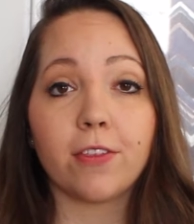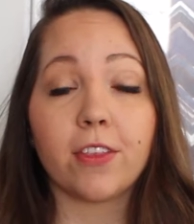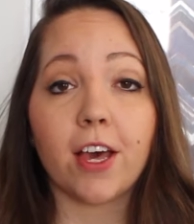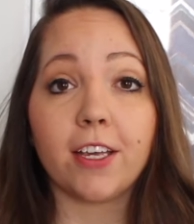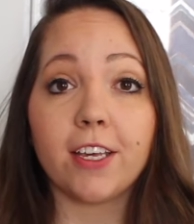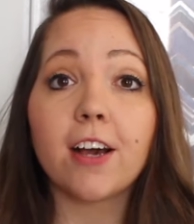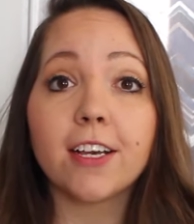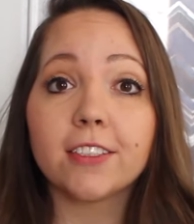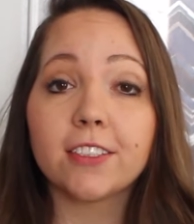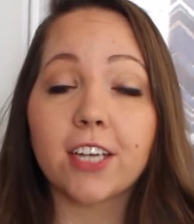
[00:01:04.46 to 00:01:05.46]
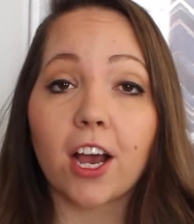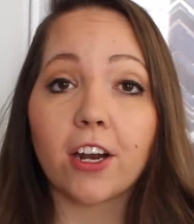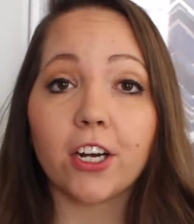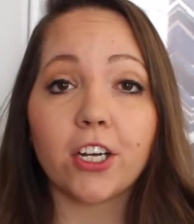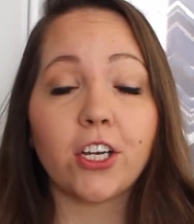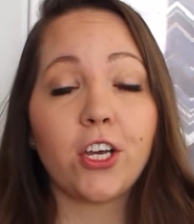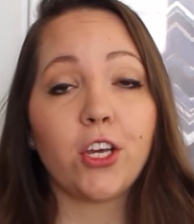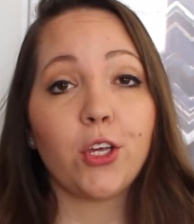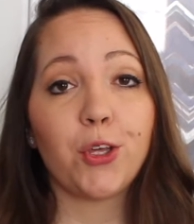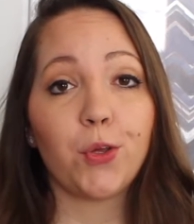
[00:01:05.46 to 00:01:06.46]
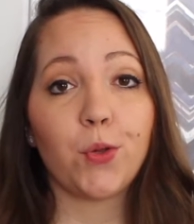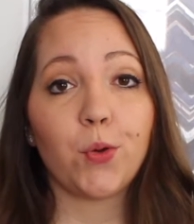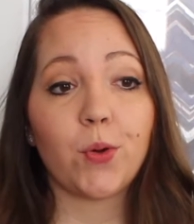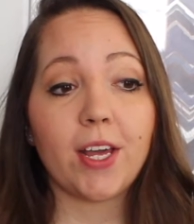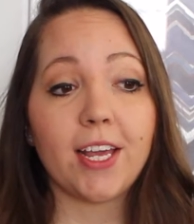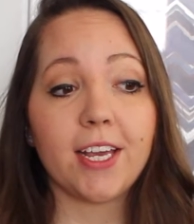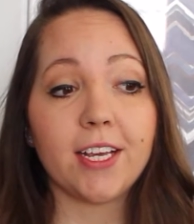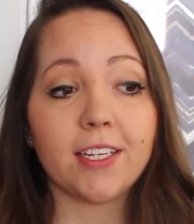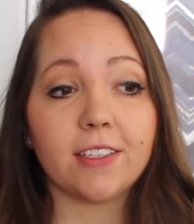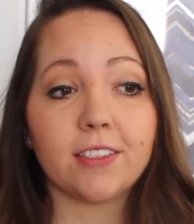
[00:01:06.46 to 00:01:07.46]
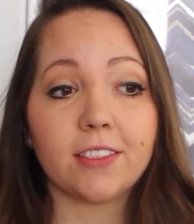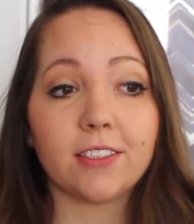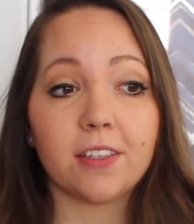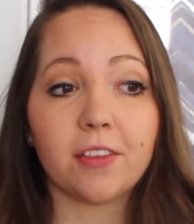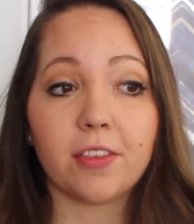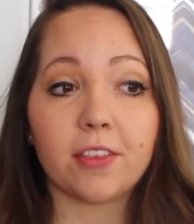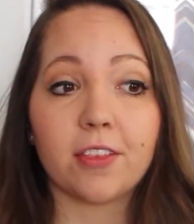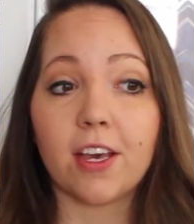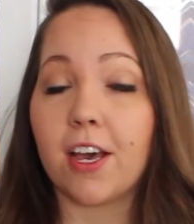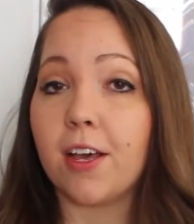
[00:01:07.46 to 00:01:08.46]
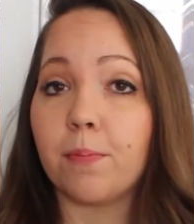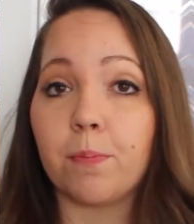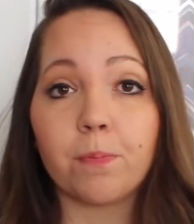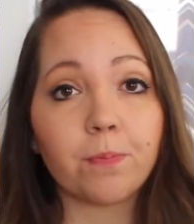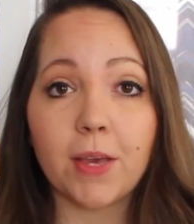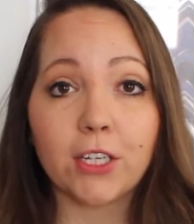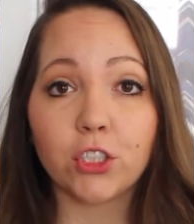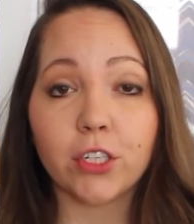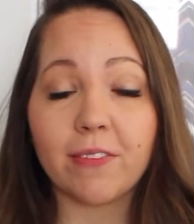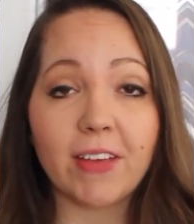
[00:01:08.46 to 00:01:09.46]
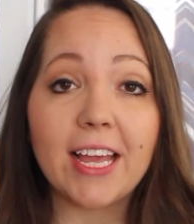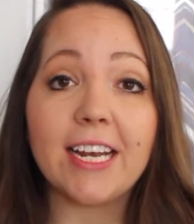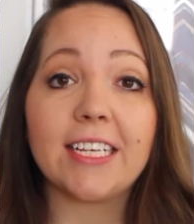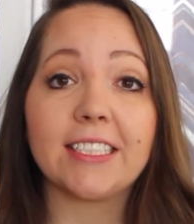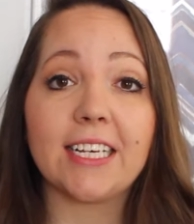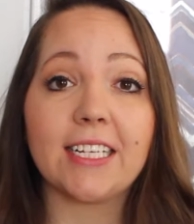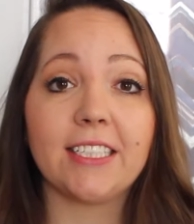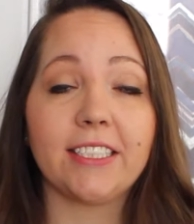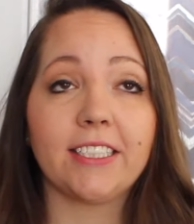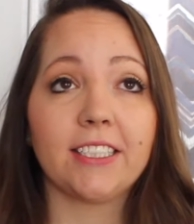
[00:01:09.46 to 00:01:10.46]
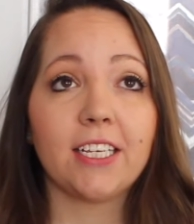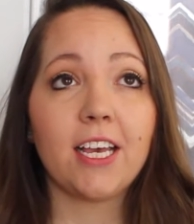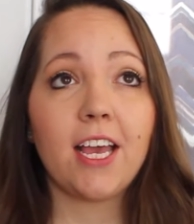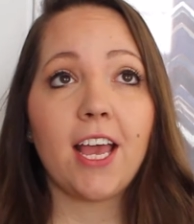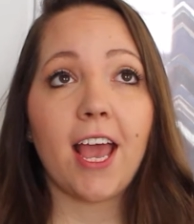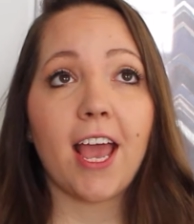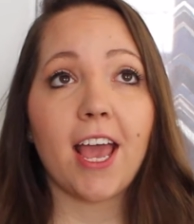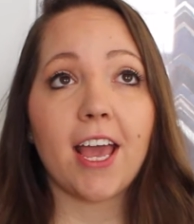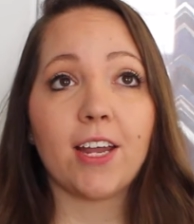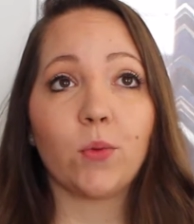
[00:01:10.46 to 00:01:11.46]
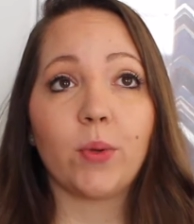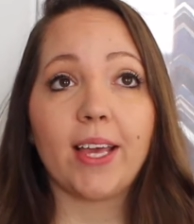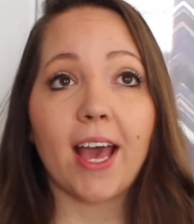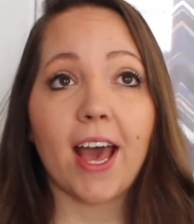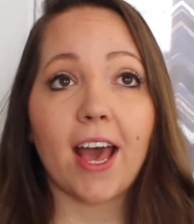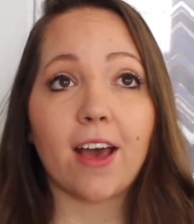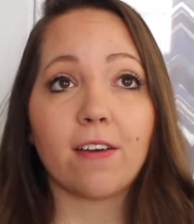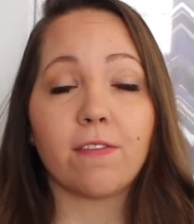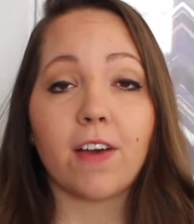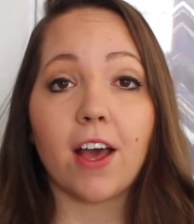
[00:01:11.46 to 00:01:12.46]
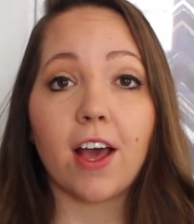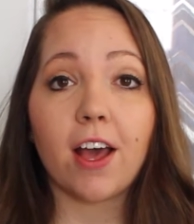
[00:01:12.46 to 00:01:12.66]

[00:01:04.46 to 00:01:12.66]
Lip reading: the youngest daughter who is the picture of innocence. And we have